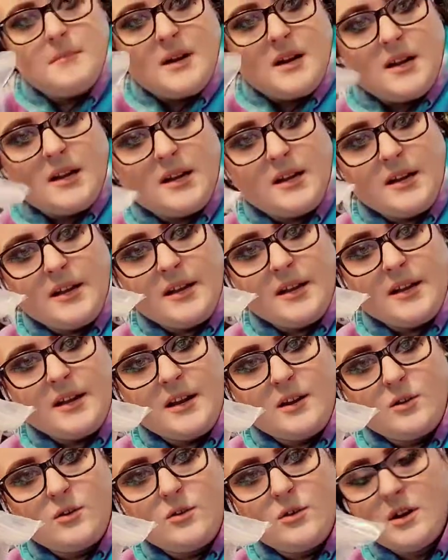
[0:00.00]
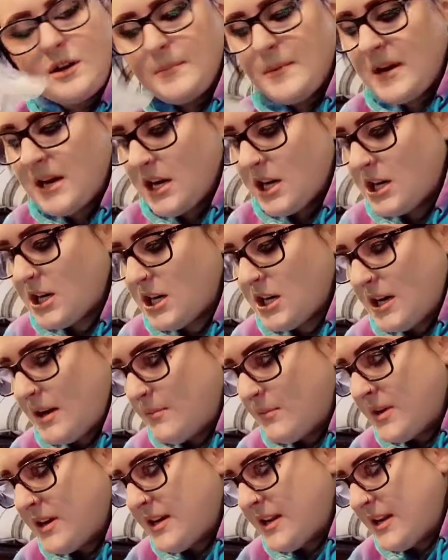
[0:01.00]
My cork bark.
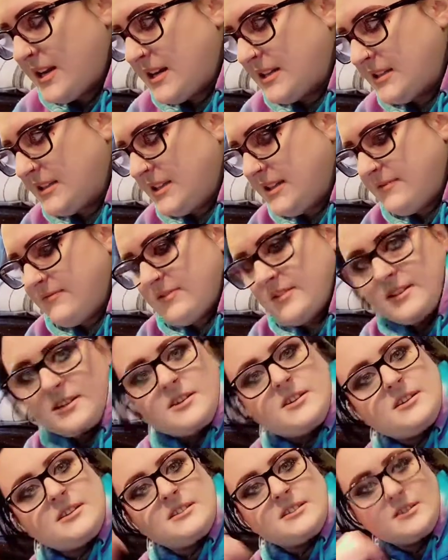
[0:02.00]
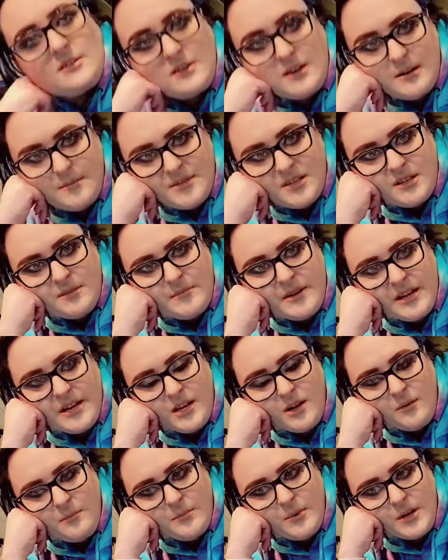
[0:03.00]
I'm waiting on leaf litter to still come in the
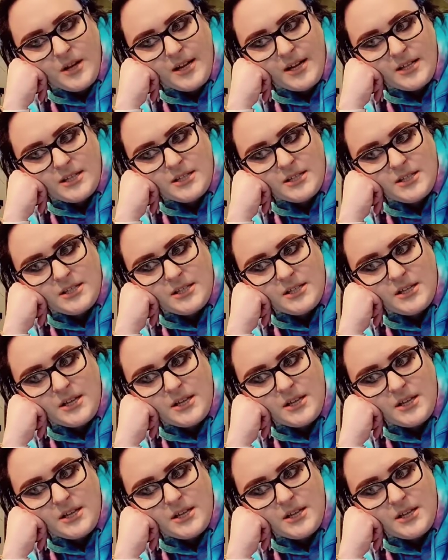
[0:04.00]
mail, but